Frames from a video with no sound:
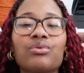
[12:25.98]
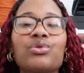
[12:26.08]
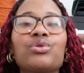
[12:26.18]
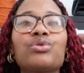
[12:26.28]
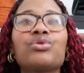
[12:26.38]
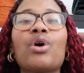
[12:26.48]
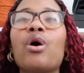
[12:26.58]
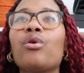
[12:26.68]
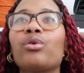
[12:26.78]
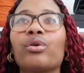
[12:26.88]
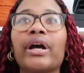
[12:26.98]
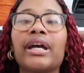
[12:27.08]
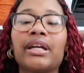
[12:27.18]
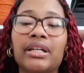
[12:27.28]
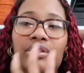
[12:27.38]
so
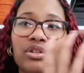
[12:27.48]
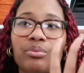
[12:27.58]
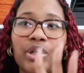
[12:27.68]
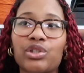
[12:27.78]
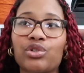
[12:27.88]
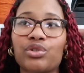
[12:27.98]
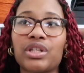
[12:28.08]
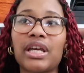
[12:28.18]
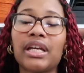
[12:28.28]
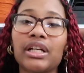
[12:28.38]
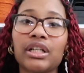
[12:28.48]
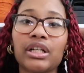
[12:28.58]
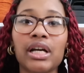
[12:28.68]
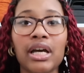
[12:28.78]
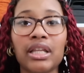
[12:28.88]
great. Insert pictures
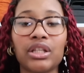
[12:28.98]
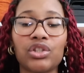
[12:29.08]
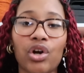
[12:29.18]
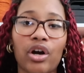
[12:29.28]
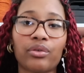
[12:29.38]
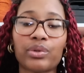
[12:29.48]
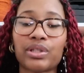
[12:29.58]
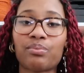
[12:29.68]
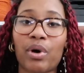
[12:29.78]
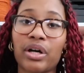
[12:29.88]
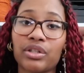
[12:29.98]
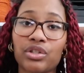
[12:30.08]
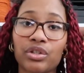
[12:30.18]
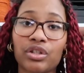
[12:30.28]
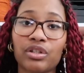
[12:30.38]
here. The yarn was
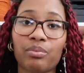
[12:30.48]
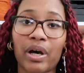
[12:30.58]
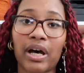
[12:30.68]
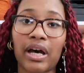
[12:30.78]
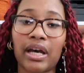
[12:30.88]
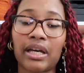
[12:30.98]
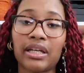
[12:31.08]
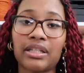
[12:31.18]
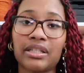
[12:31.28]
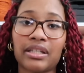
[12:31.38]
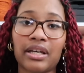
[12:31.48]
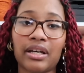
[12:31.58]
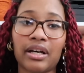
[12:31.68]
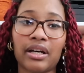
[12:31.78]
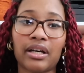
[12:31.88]
sponsored by
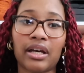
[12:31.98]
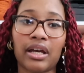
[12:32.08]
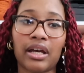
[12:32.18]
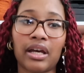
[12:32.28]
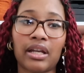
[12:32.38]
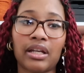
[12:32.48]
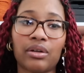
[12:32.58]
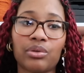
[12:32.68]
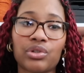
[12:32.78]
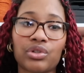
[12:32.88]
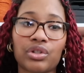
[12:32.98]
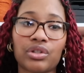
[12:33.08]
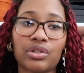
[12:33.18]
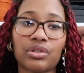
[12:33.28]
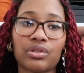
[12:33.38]
Isaya, and it was
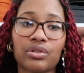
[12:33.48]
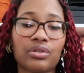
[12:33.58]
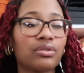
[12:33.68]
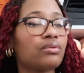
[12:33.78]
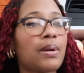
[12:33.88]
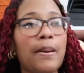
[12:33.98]
just,